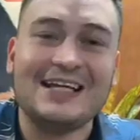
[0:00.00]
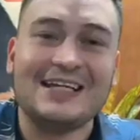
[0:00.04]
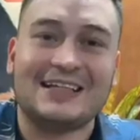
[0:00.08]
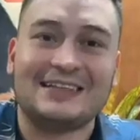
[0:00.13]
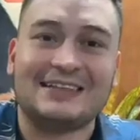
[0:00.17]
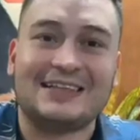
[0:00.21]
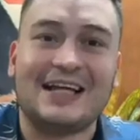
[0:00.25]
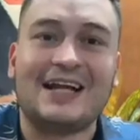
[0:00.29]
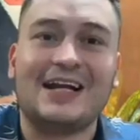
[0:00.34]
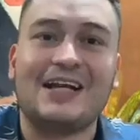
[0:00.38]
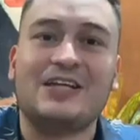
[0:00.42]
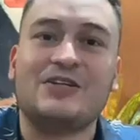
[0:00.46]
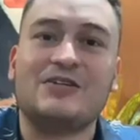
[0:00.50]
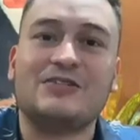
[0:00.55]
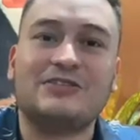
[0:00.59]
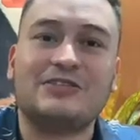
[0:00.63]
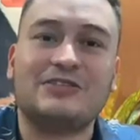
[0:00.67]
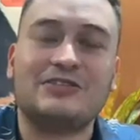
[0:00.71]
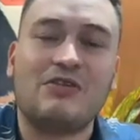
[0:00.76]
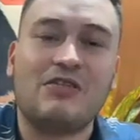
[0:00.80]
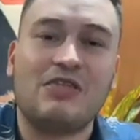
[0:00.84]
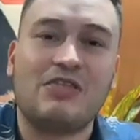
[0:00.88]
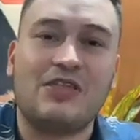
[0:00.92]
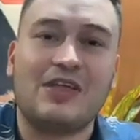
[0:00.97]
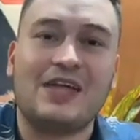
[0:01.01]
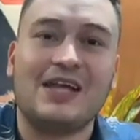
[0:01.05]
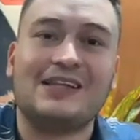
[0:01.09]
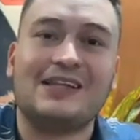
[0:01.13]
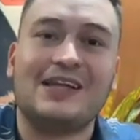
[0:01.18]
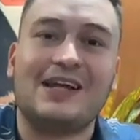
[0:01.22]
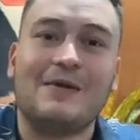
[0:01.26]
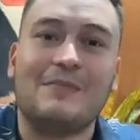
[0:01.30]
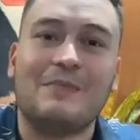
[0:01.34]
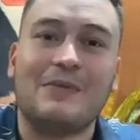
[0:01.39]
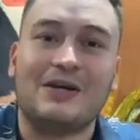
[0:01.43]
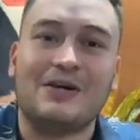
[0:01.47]
is that I used to think
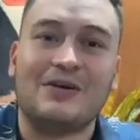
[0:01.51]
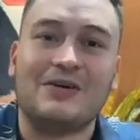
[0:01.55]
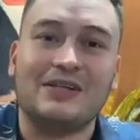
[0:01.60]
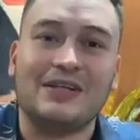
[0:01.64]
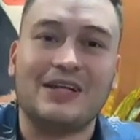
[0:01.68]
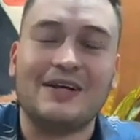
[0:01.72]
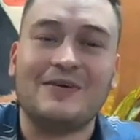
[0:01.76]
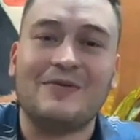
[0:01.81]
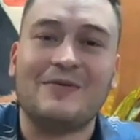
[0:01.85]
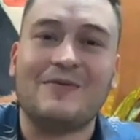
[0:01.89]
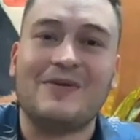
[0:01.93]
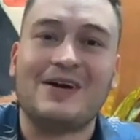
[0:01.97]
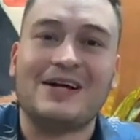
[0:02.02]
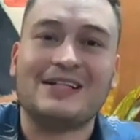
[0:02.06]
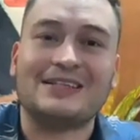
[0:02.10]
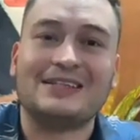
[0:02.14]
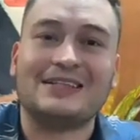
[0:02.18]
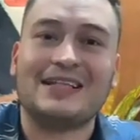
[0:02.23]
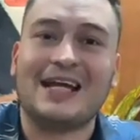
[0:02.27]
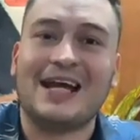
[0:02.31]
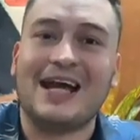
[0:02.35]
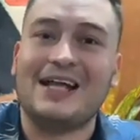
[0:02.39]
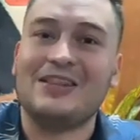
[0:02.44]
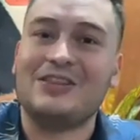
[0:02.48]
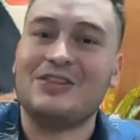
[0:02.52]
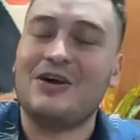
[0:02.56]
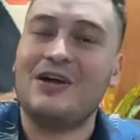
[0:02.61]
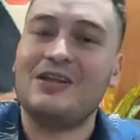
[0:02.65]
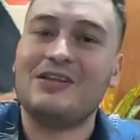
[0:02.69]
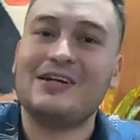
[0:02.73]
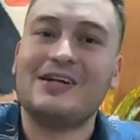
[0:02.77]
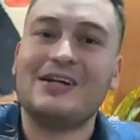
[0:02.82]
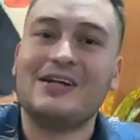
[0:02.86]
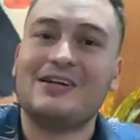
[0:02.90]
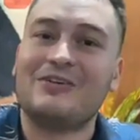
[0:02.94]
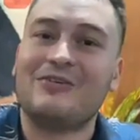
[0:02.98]
that Amarone was
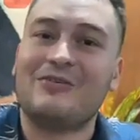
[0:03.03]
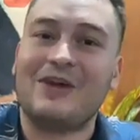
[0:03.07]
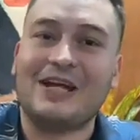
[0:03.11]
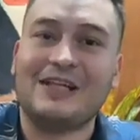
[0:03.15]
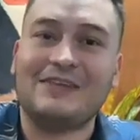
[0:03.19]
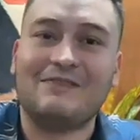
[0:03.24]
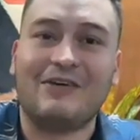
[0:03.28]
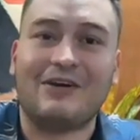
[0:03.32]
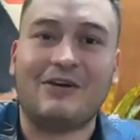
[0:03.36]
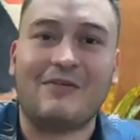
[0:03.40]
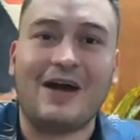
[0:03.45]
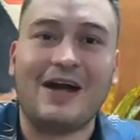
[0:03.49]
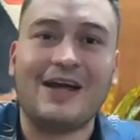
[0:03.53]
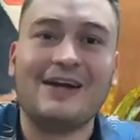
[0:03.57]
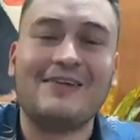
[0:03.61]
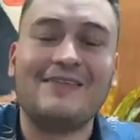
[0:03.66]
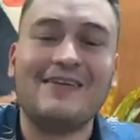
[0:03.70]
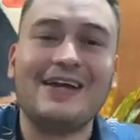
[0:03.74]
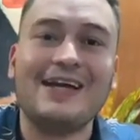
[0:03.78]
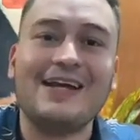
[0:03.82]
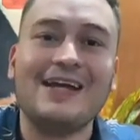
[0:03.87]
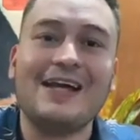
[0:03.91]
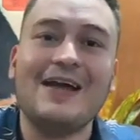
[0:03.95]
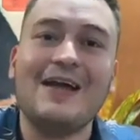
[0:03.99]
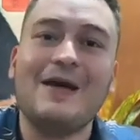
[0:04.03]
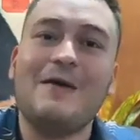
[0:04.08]
another great variety,